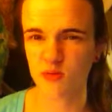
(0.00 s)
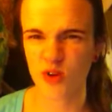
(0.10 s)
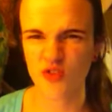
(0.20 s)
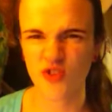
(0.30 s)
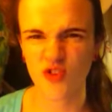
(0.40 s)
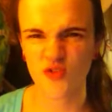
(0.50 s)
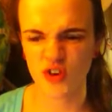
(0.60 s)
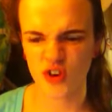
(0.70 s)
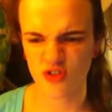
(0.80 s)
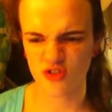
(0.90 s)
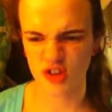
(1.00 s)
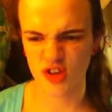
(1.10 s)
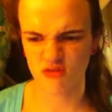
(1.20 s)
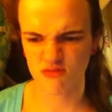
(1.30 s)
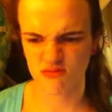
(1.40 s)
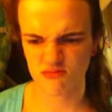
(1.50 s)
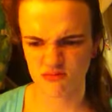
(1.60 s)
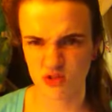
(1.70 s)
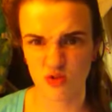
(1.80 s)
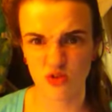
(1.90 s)
watching videos at
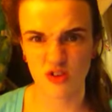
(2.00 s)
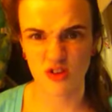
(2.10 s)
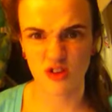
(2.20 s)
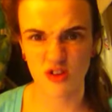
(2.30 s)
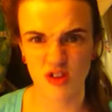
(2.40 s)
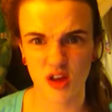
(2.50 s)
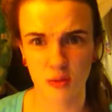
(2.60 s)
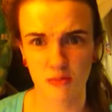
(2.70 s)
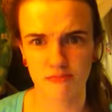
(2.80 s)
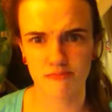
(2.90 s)
2.36 a.m.